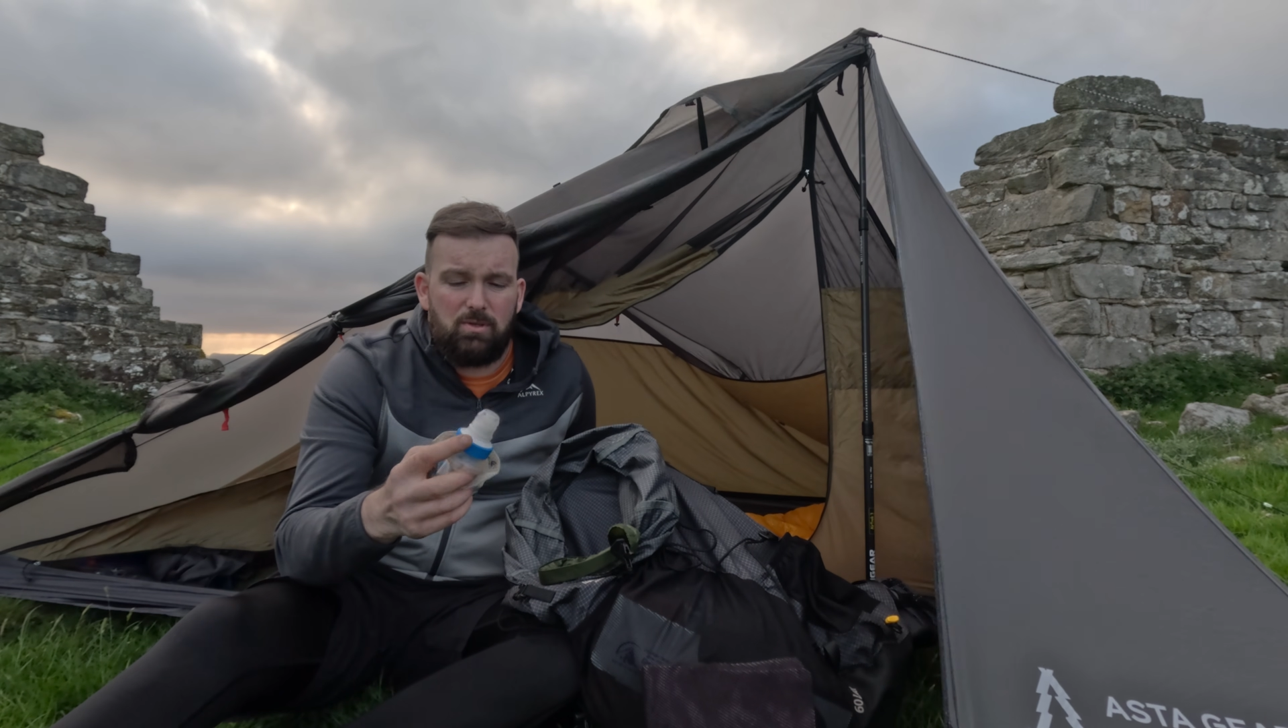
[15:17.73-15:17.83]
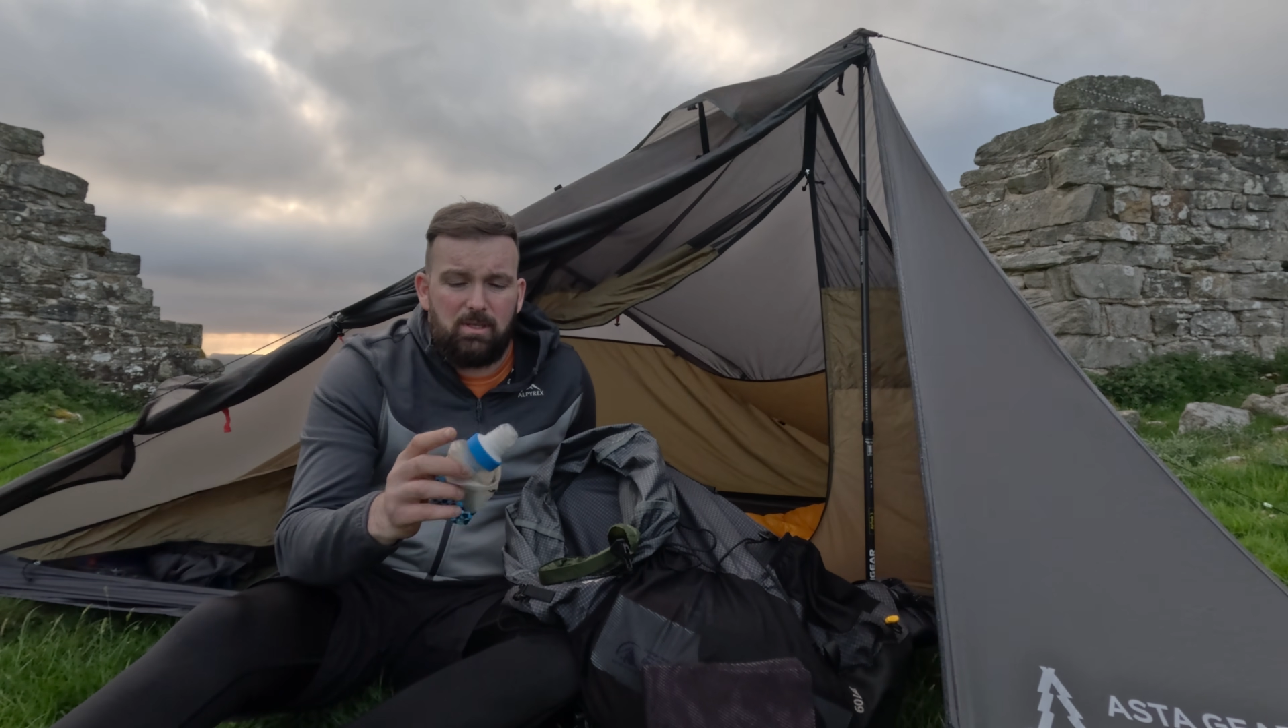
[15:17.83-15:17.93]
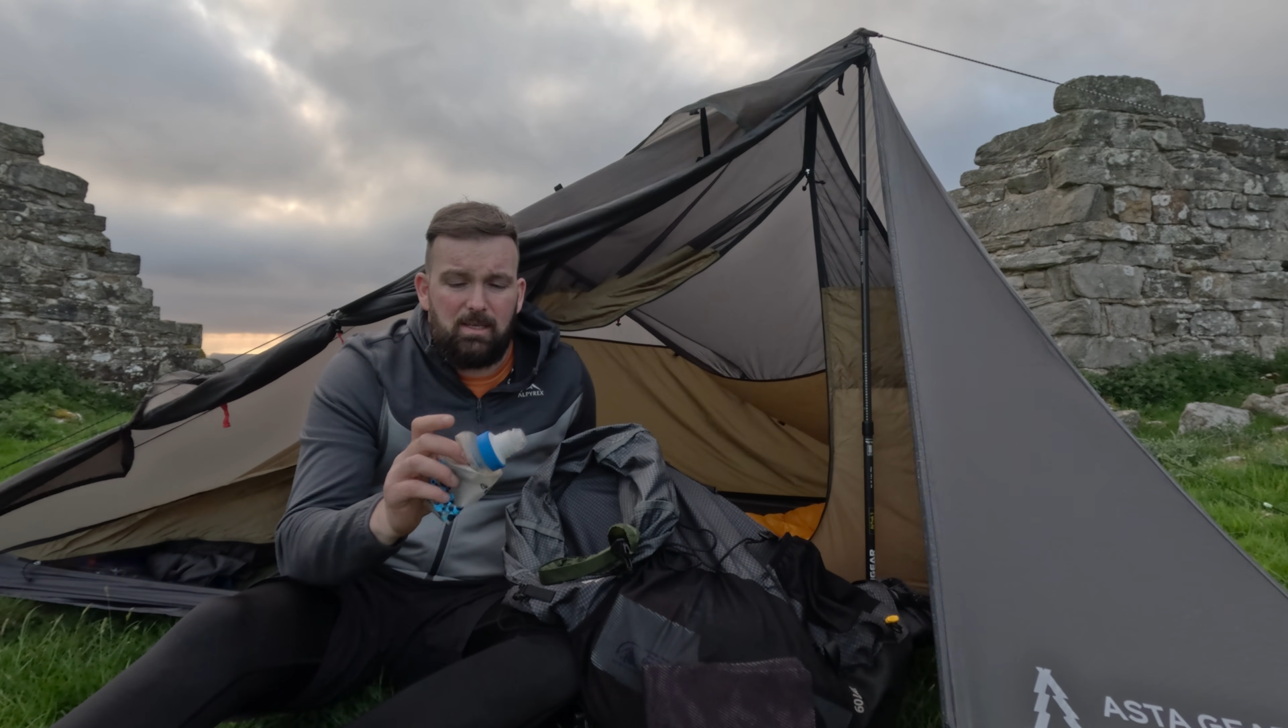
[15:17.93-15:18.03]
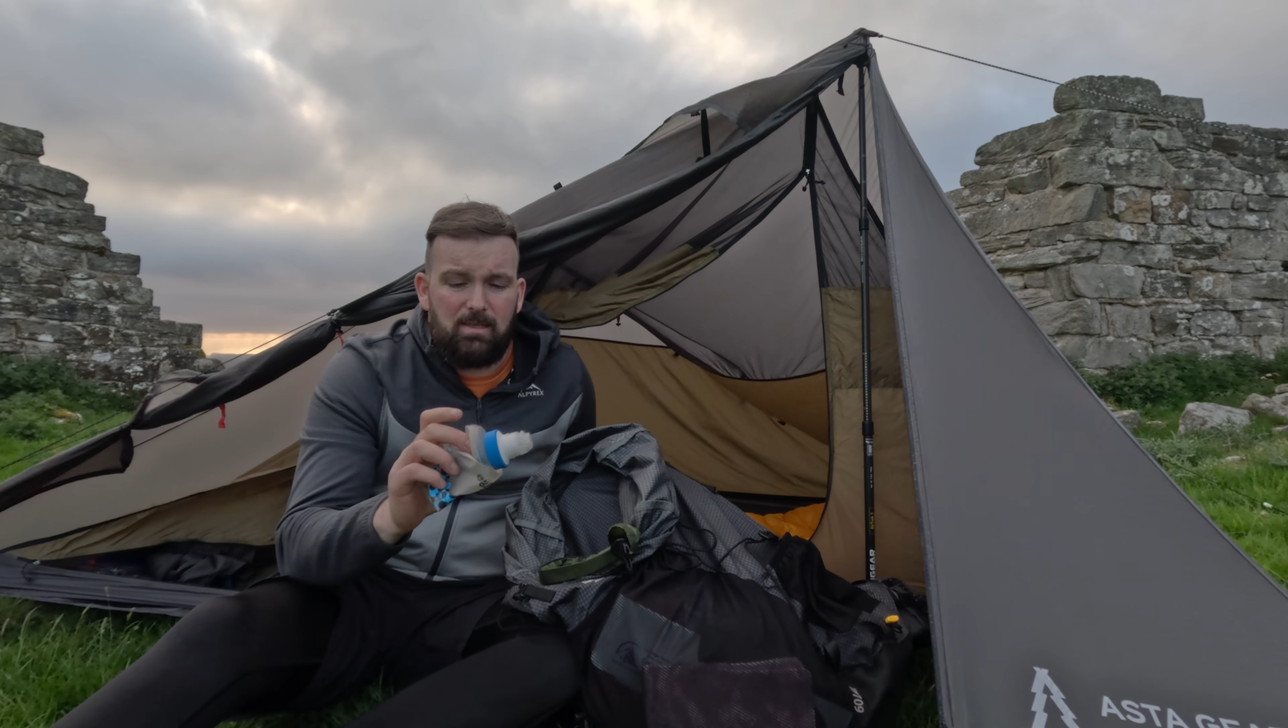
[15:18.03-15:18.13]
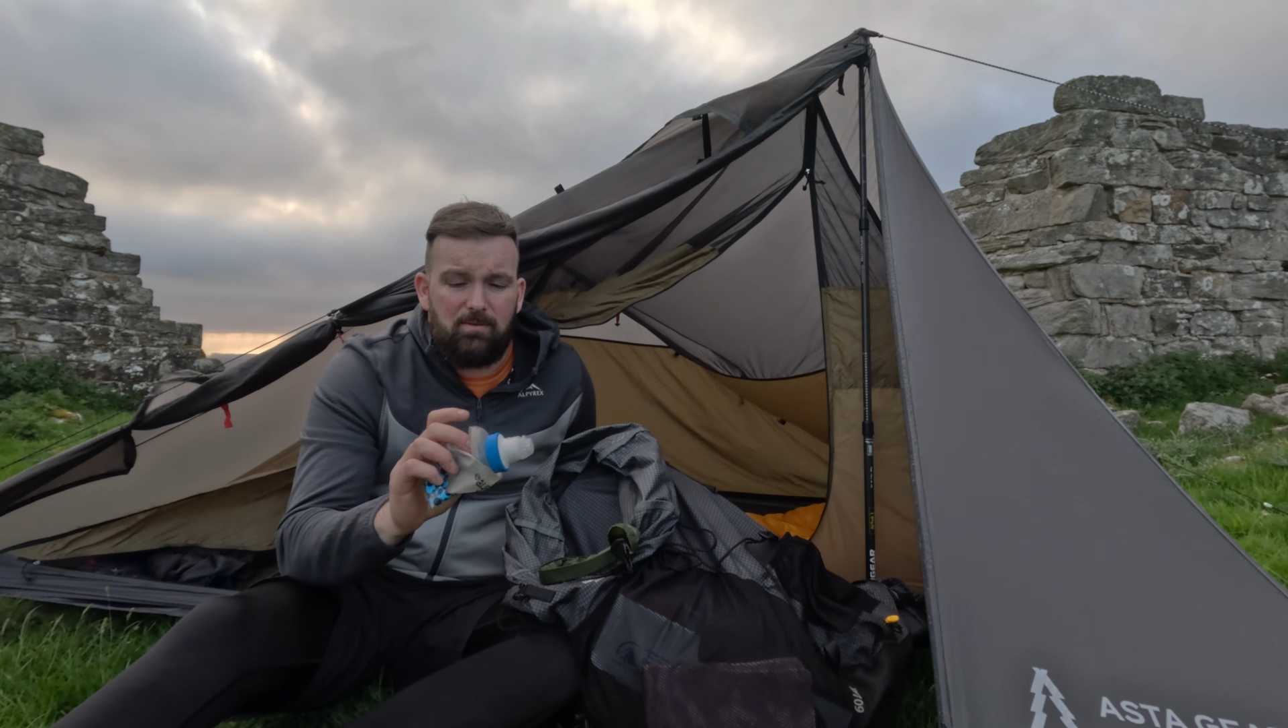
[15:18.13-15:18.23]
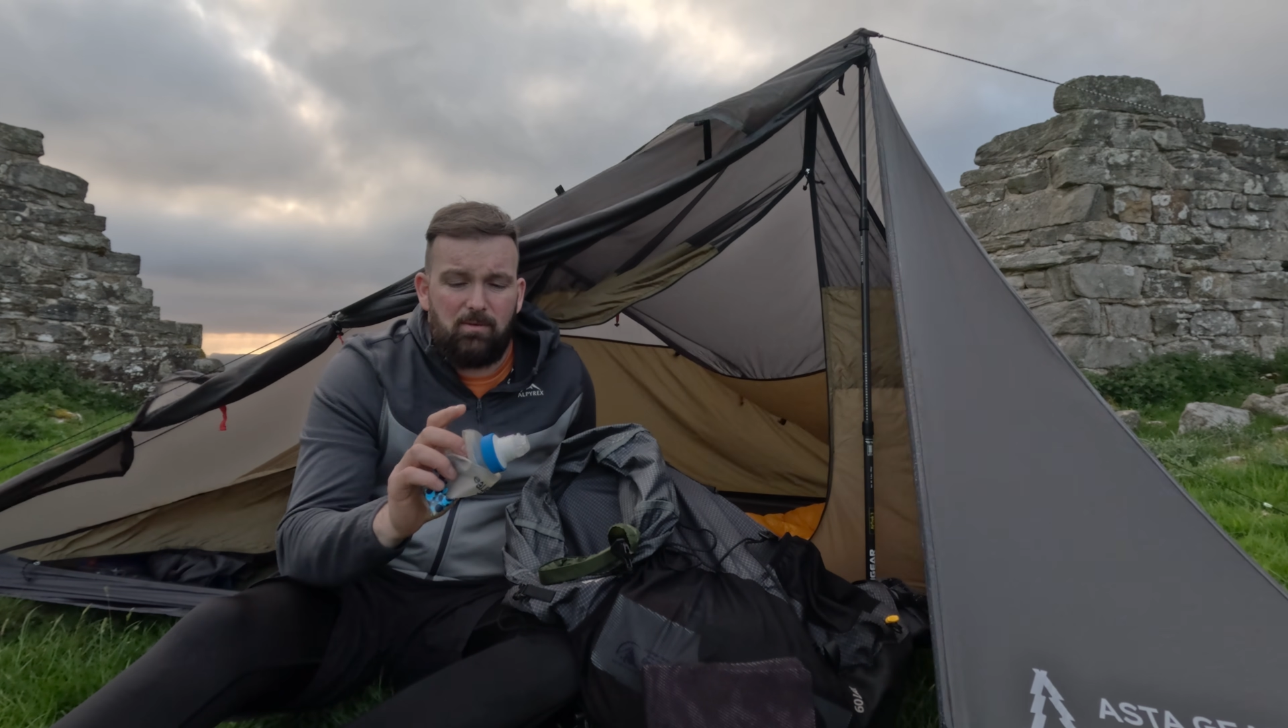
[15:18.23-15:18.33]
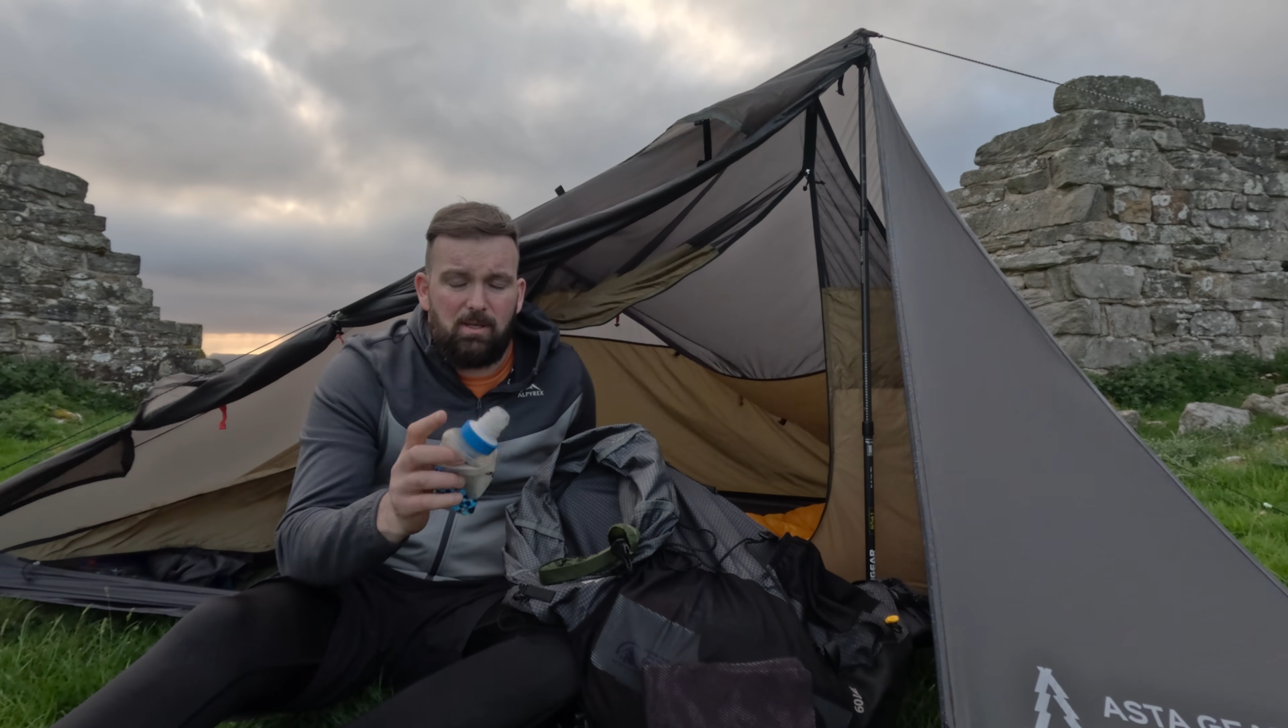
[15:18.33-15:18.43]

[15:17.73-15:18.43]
then it is very